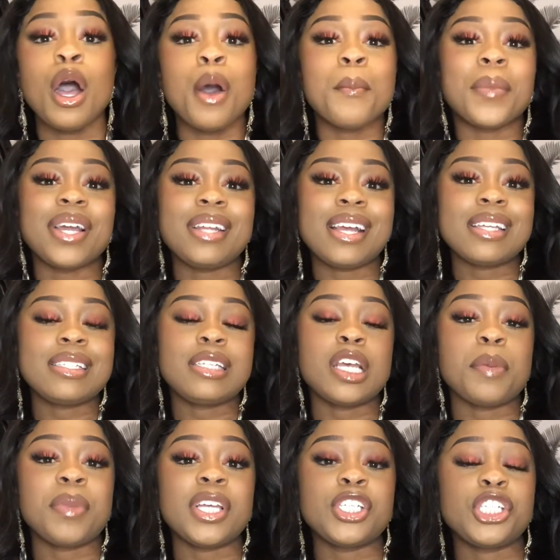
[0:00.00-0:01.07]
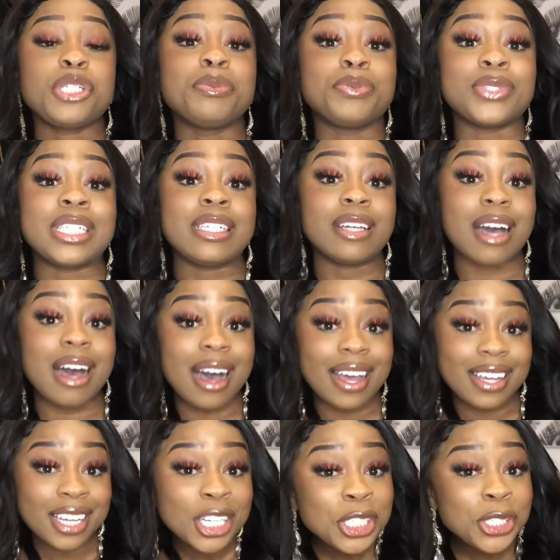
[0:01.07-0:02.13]
My next tip is to bring
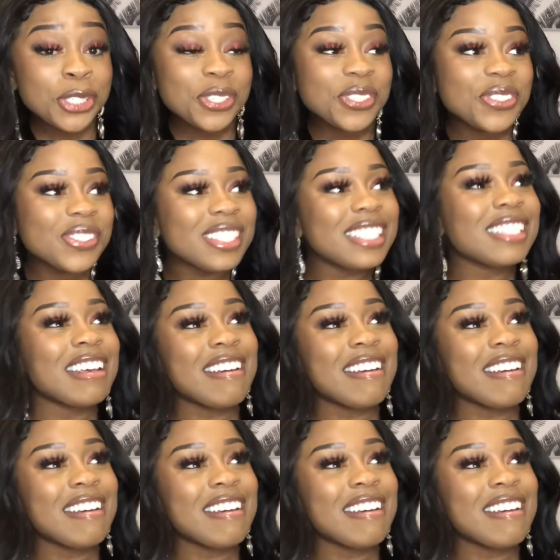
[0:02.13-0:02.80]
hiking shoes.